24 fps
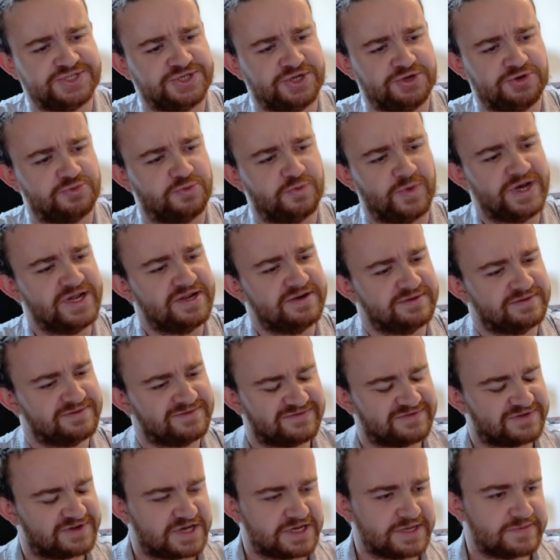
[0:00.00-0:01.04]
no win
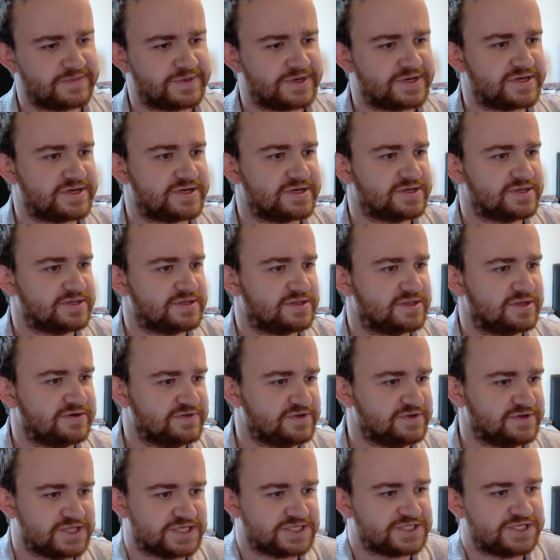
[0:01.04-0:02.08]
for him here.
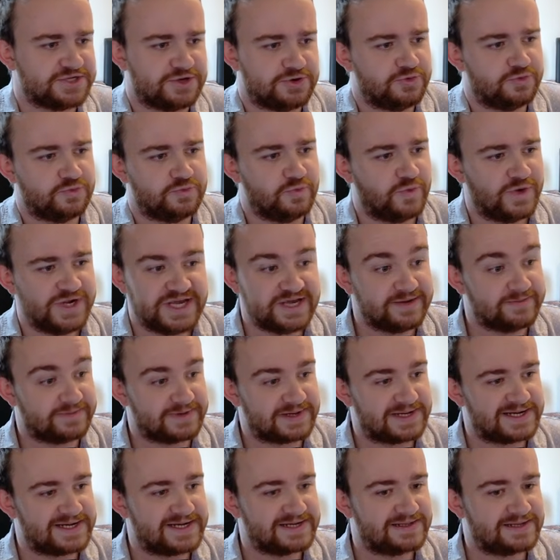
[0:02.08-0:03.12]
There's no winning
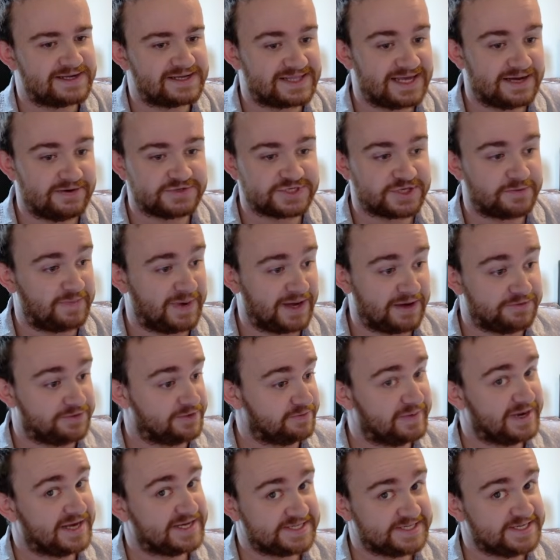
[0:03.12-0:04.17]
play. Like that was about the
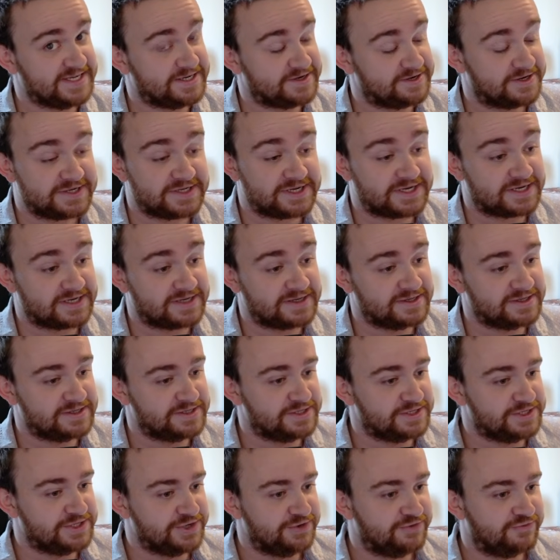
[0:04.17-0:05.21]
best he could have done.
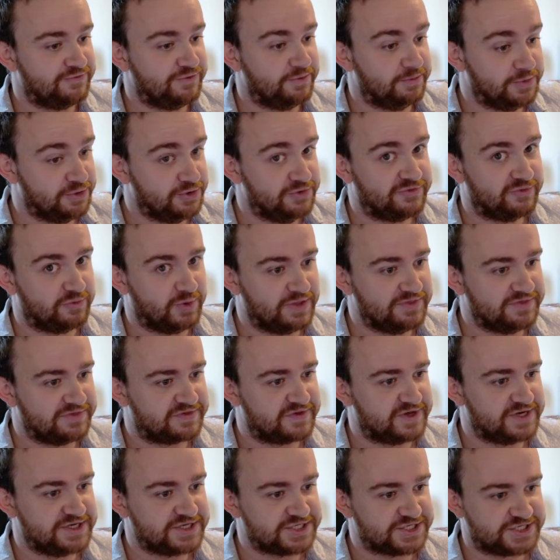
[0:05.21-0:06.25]
Remove one
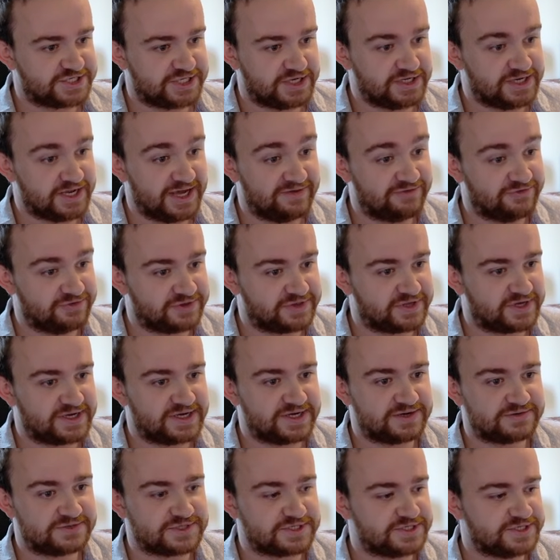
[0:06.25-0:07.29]
thing, stun everything
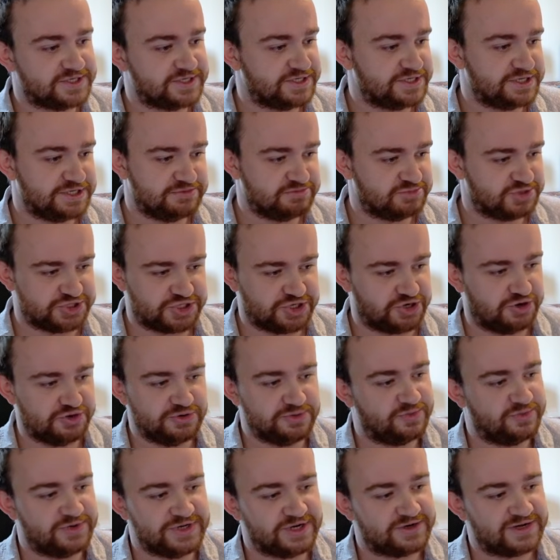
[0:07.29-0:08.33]
else. Just
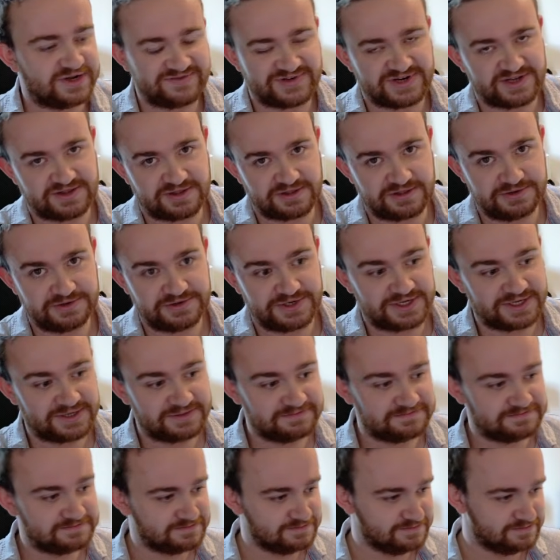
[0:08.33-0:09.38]
hope we don't have another Luna.
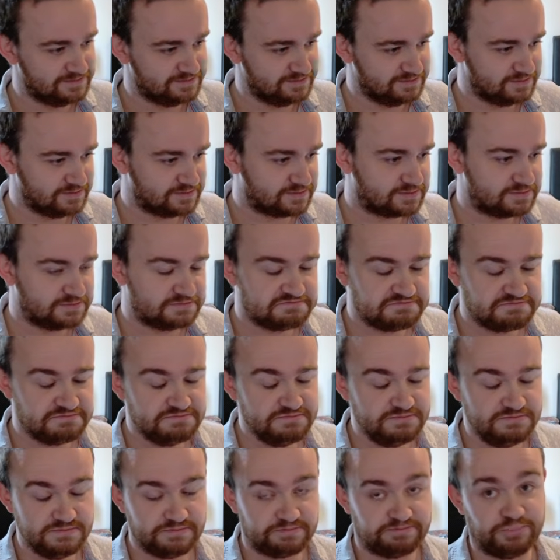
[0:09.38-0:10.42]

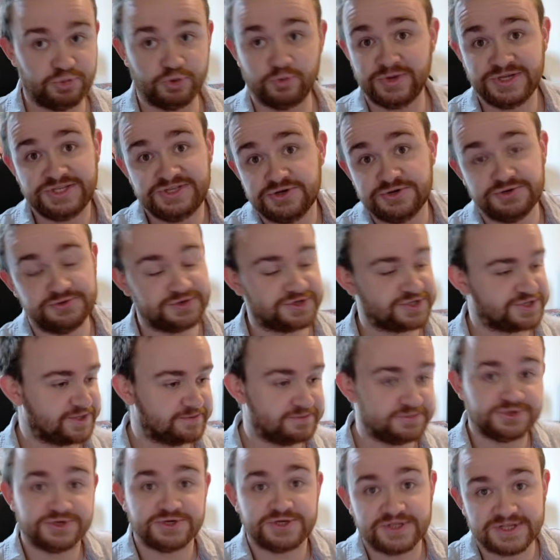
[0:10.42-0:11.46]
But we do, because I'm
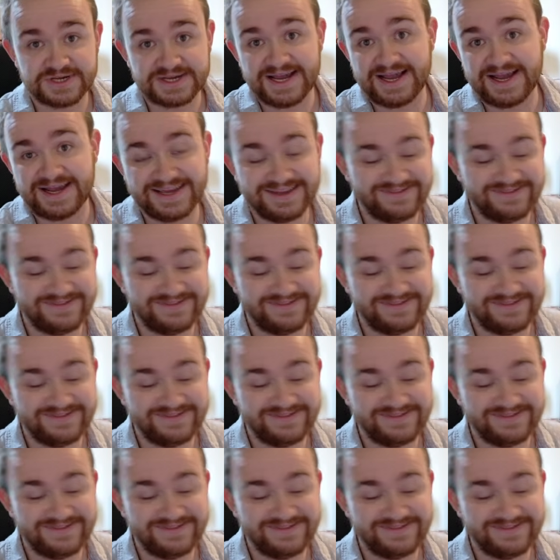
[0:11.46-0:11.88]
good at the game.